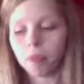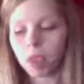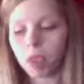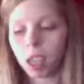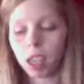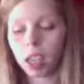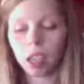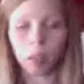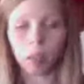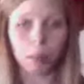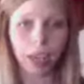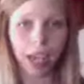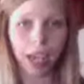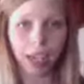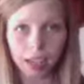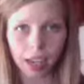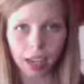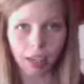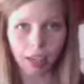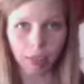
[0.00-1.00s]
It can be
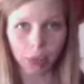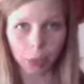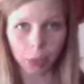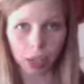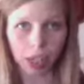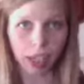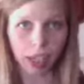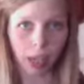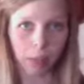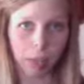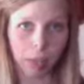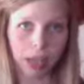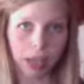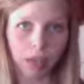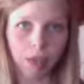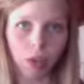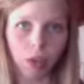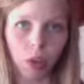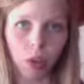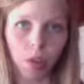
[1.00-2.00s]
any day of the week. I mean,
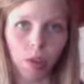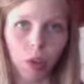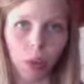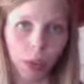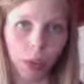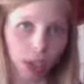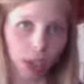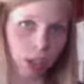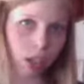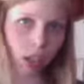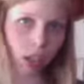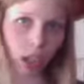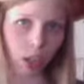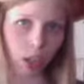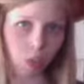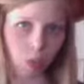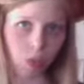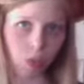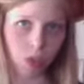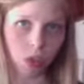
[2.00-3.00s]
if you have a weird
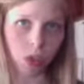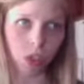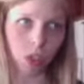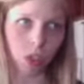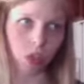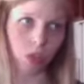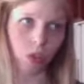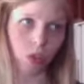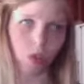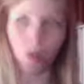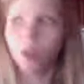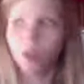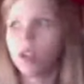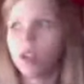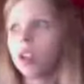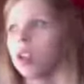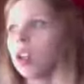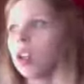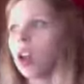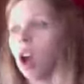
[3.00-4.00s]
schedule, you can do
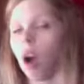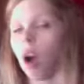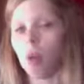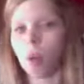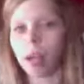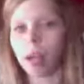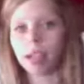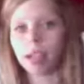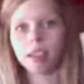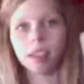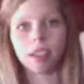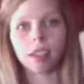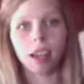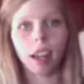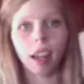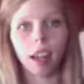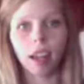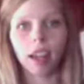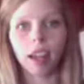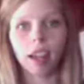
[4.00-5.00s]
a
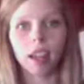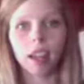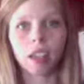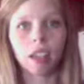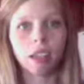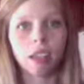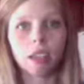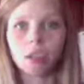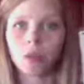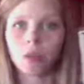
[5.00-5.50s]
Wednesday,